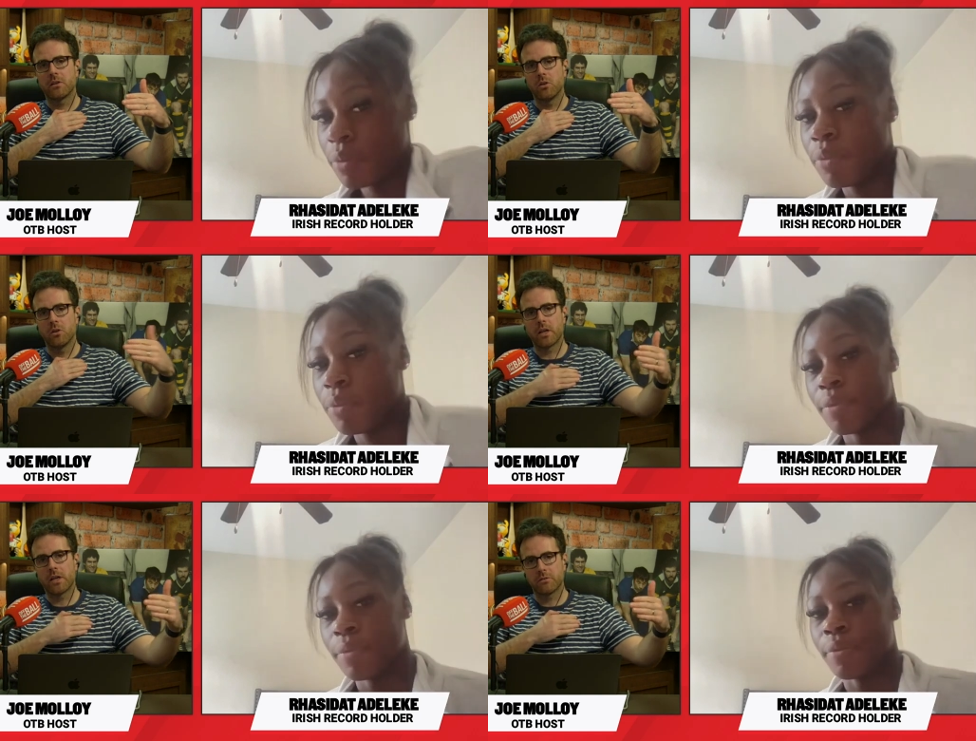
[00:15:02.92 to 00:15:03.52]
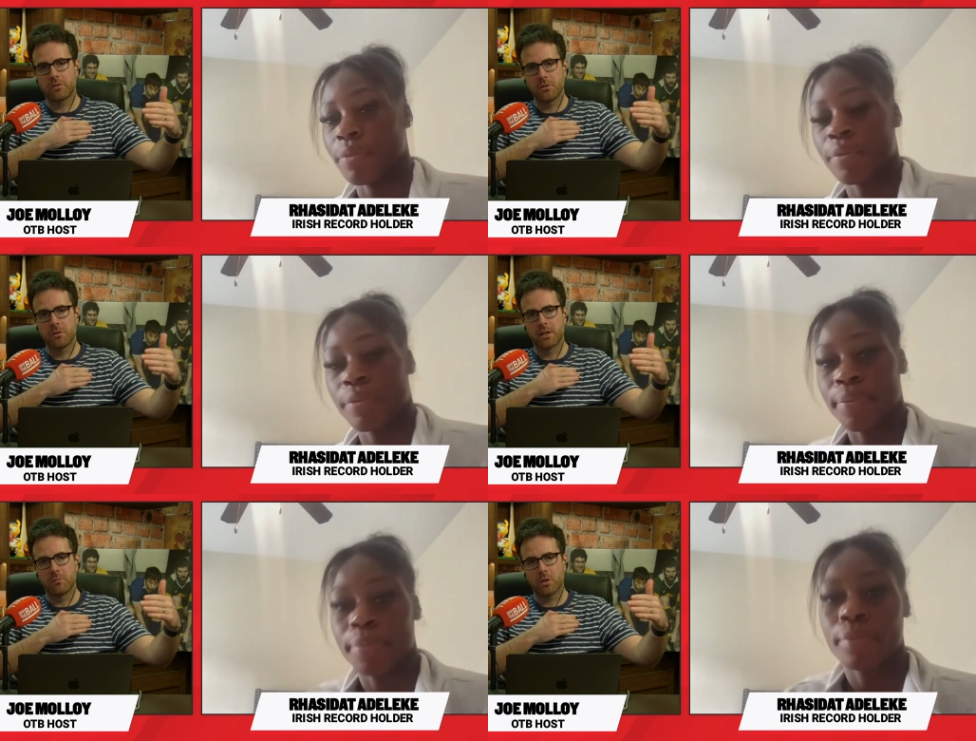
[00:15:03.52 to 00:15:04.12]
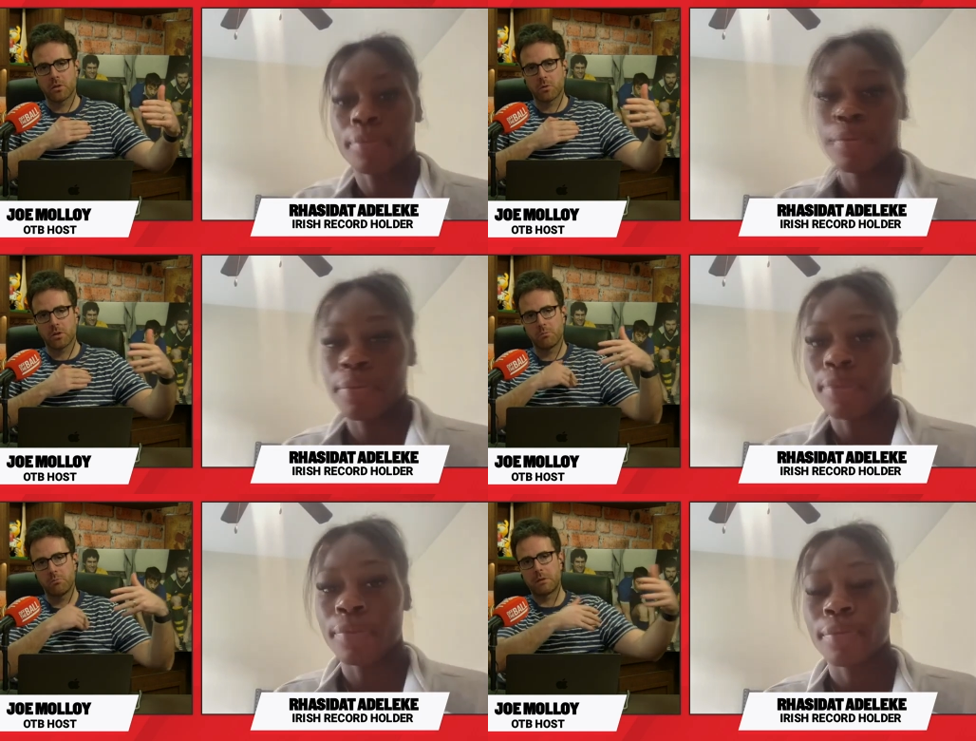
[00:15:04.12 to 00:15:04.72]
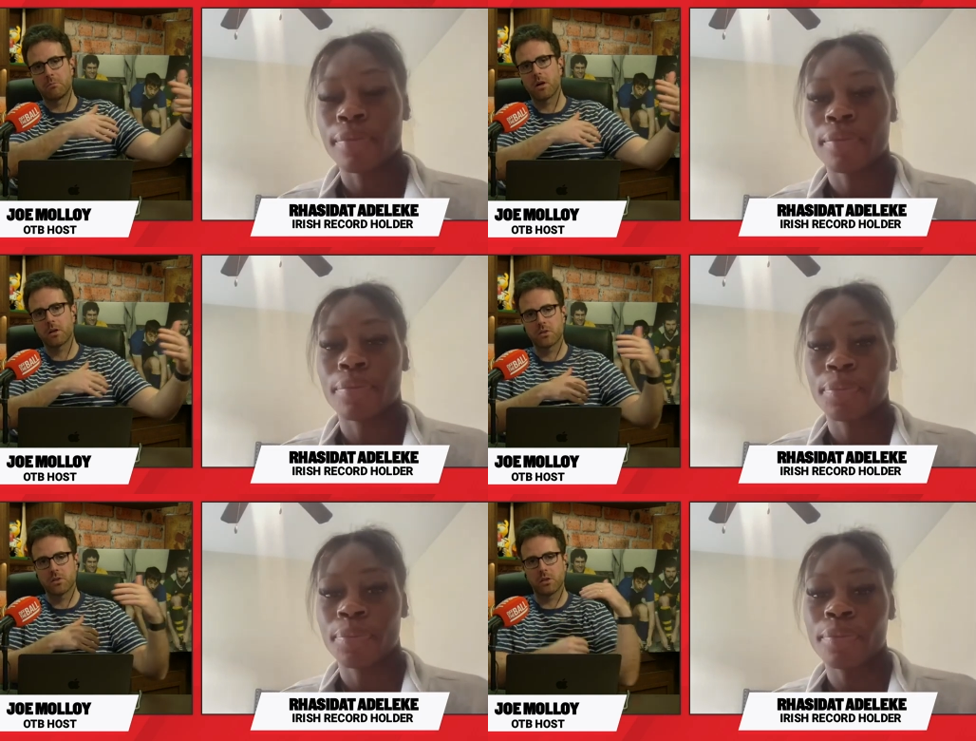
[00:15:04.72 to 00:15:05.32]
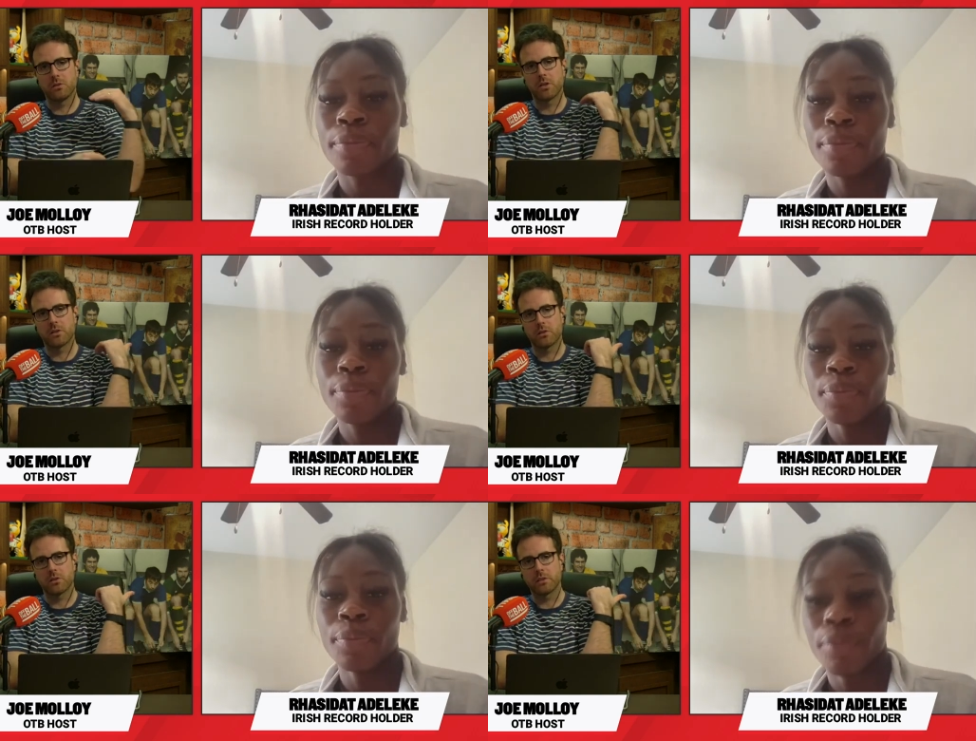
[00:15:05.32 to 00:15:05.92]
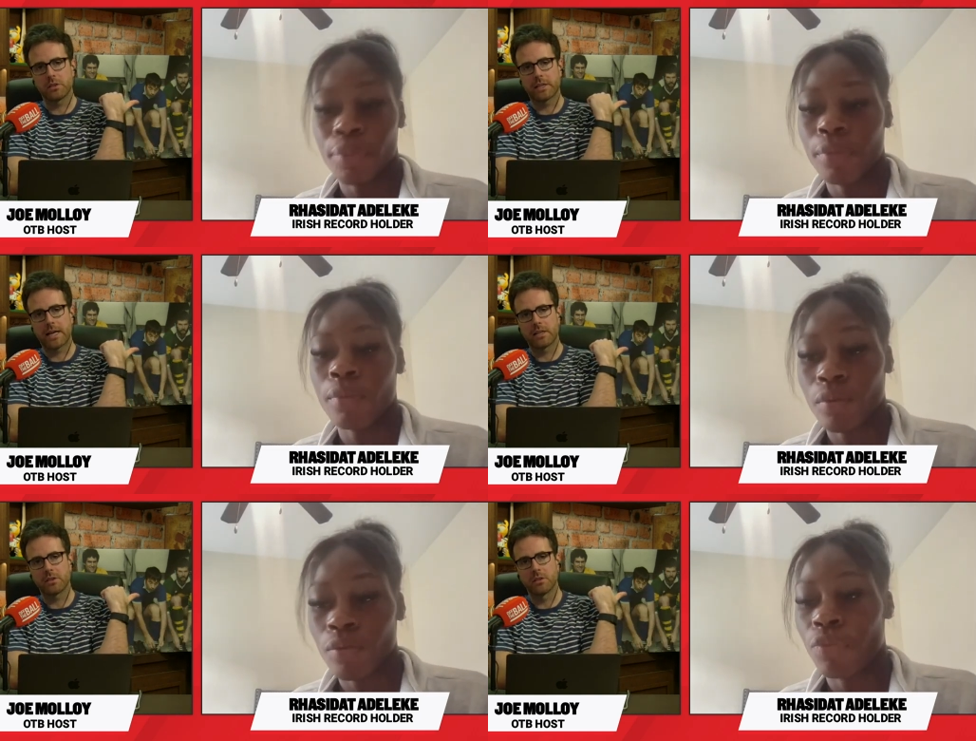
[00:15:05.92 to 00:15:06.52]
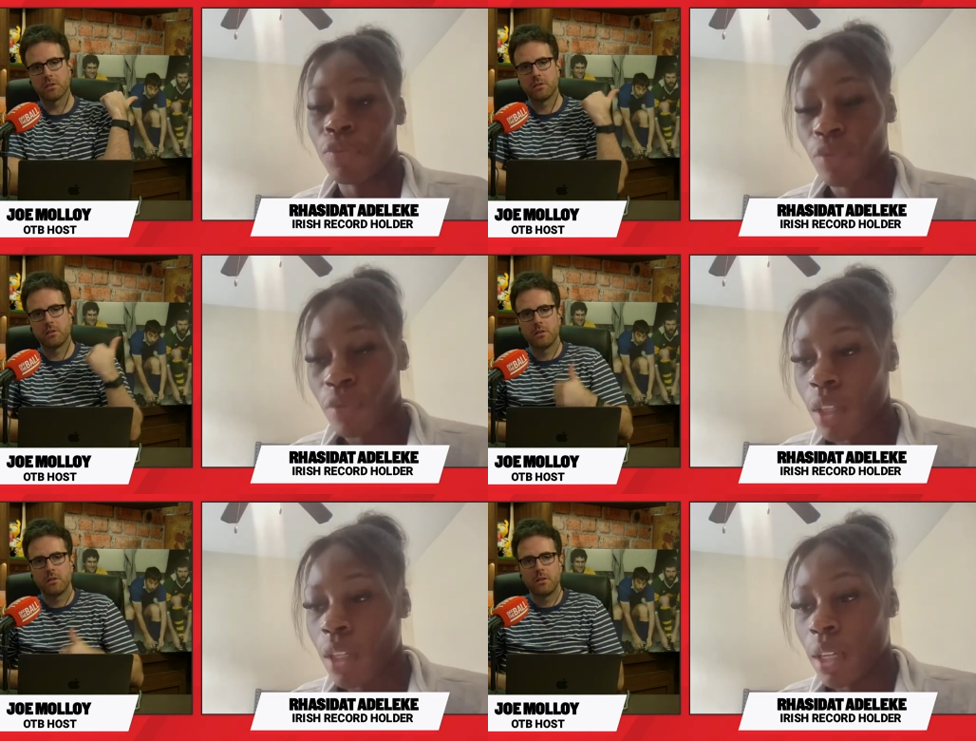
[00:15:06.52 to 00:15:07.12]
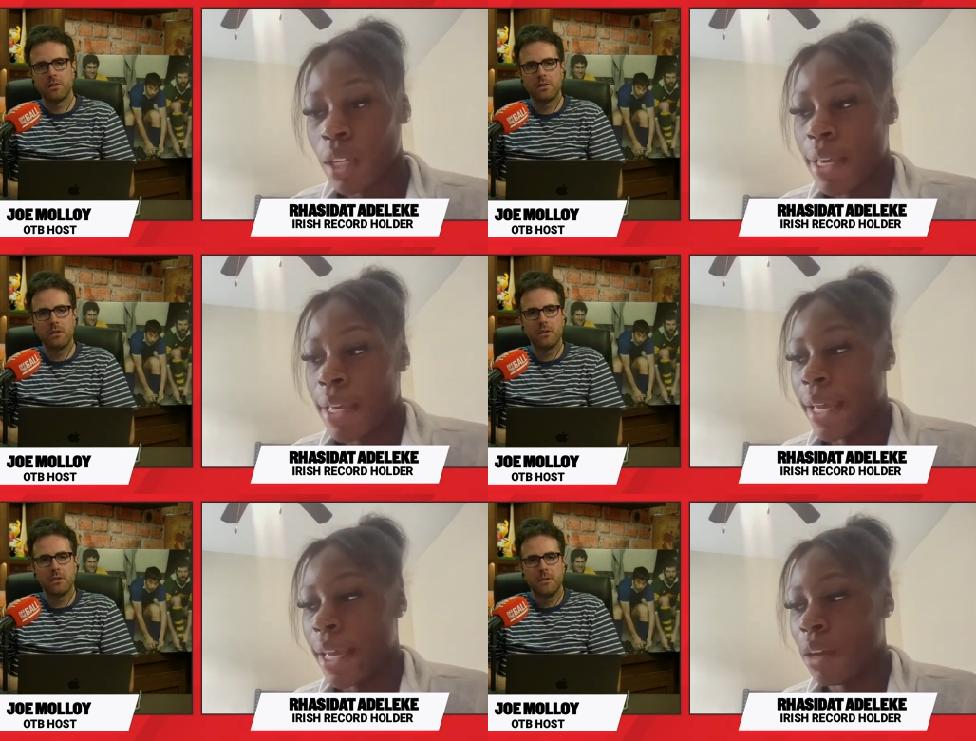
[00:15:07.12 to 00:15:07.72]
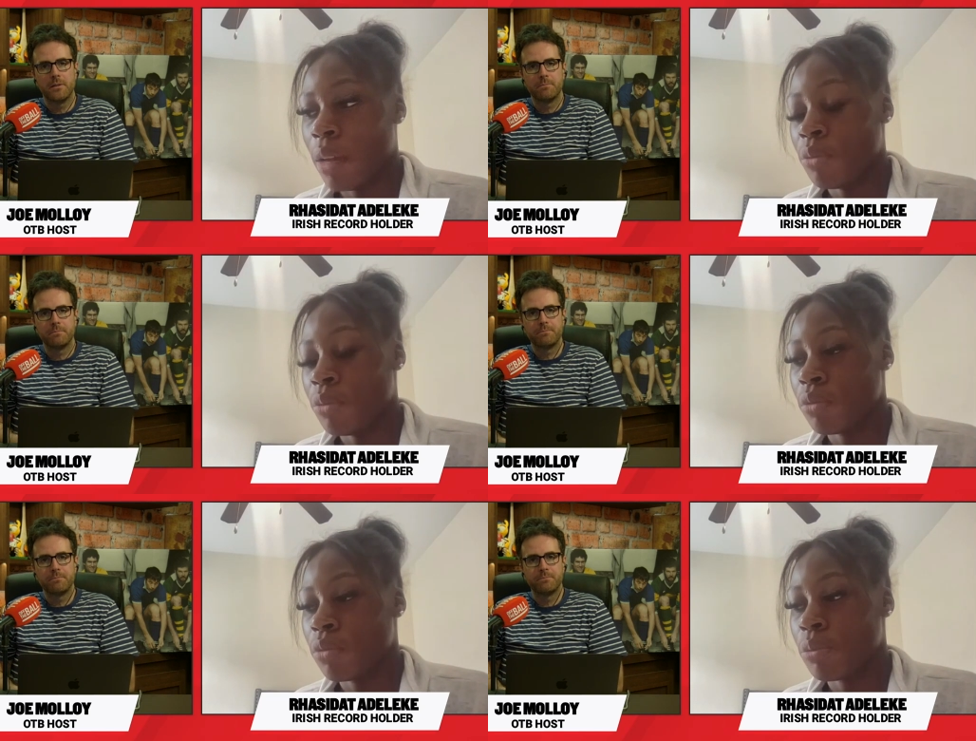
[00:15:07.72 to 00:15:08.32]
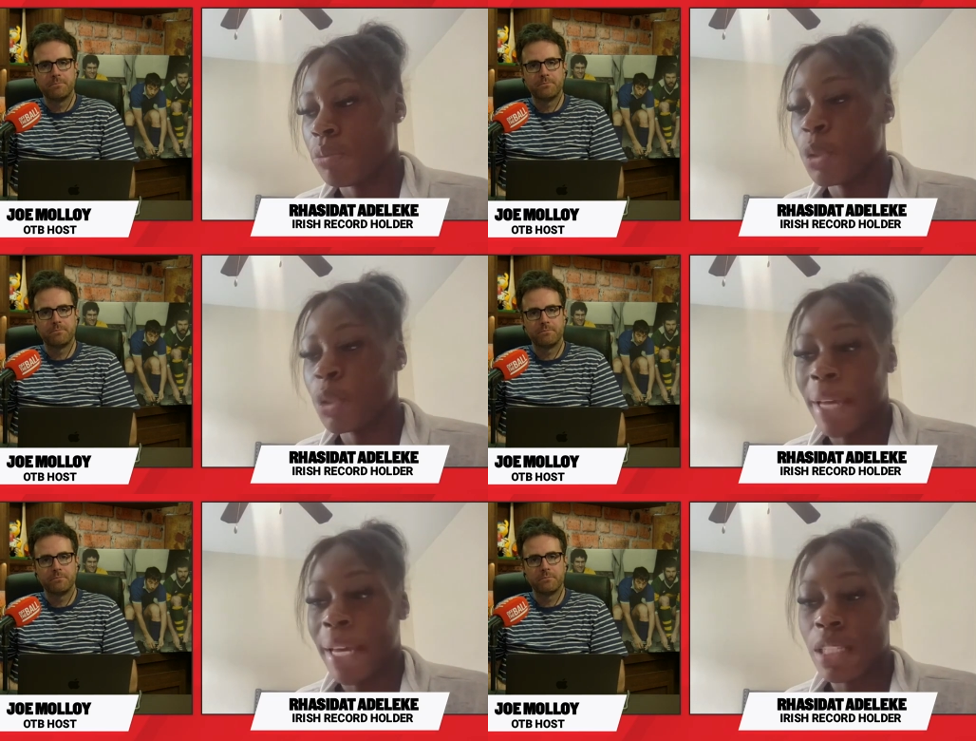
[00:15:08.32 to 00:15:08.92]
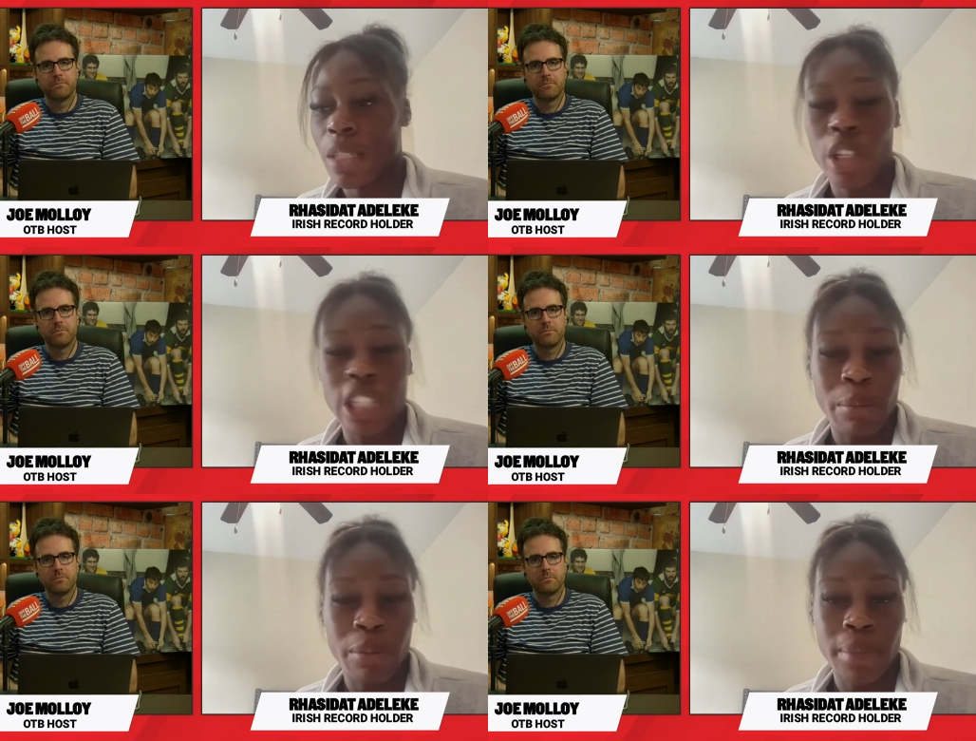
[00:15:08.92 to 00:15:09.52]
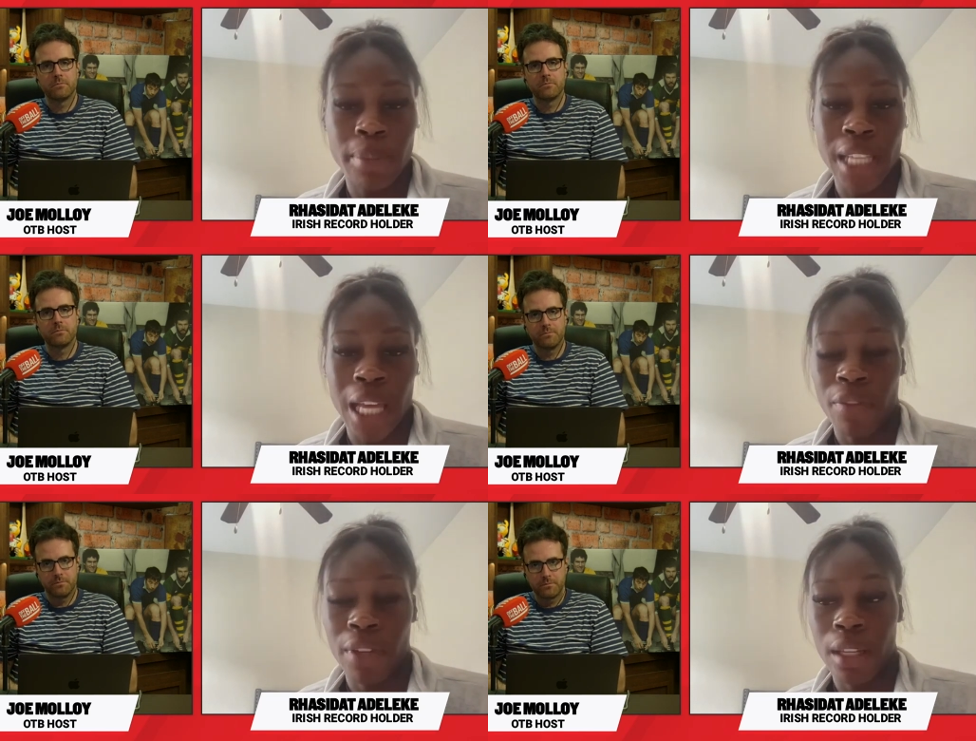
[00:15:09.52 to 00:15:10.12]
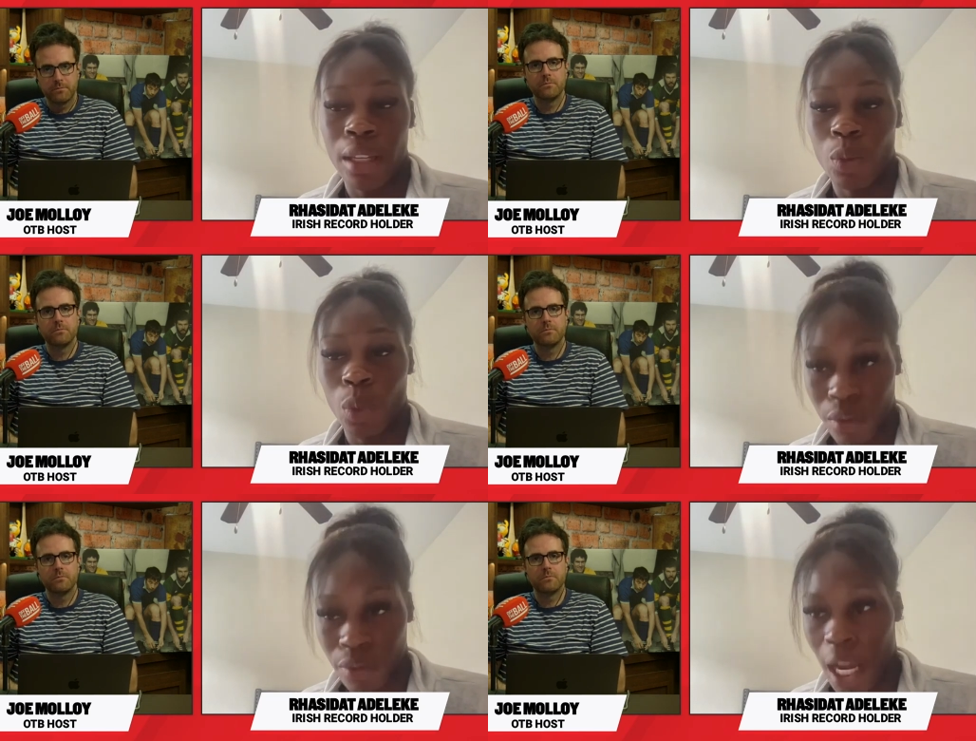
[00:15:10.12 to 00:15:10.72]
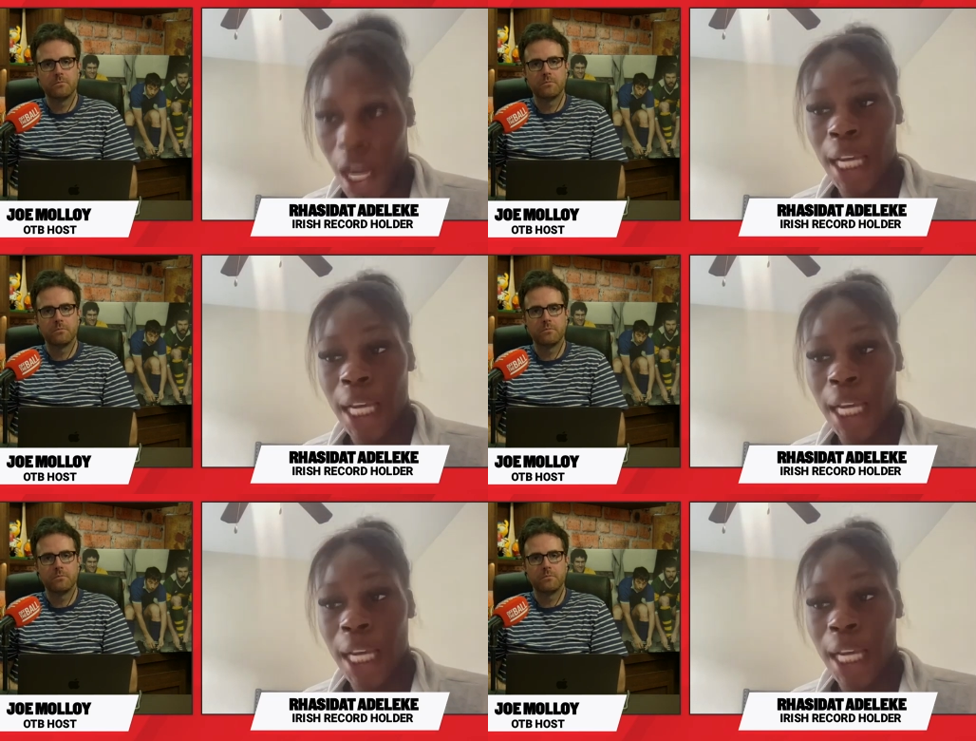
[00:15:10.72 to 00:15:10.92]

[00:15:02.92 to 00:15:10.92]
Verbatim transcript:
Speaker 1: look like for you then? What are, what are the big markers that you've got circled in the calendar?
Speaker 2: Um, Budapest World Championships is definitely one of the